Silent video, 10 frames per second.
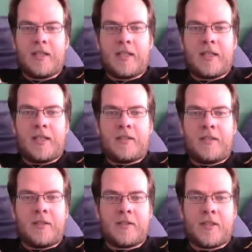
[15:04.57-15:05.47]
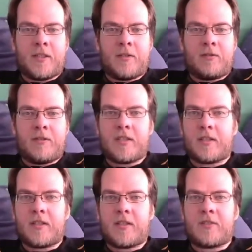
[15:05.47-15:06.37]
And he also
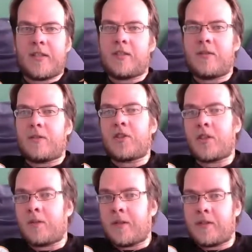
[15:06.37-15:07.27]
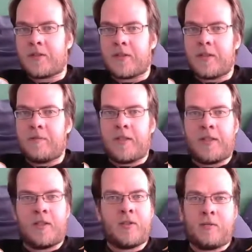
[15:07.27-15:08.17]
recently tried to do a Shockwave stream, and
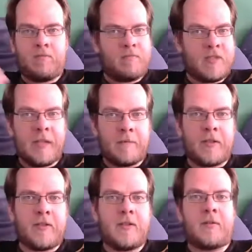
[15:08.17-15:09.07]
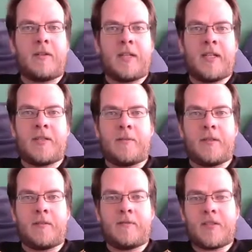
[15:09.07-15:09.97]
he'll keep on doing that as
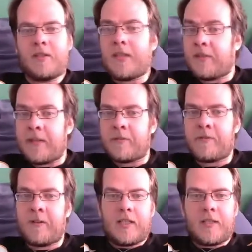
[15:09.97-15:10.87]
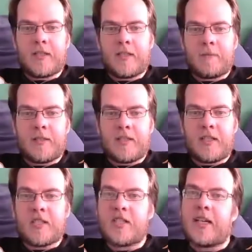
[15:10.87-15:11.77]
well, so give him a follow. Next up is
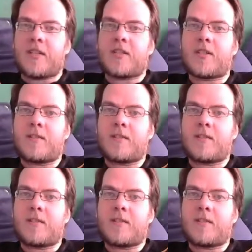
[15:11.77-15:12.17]
Xattus.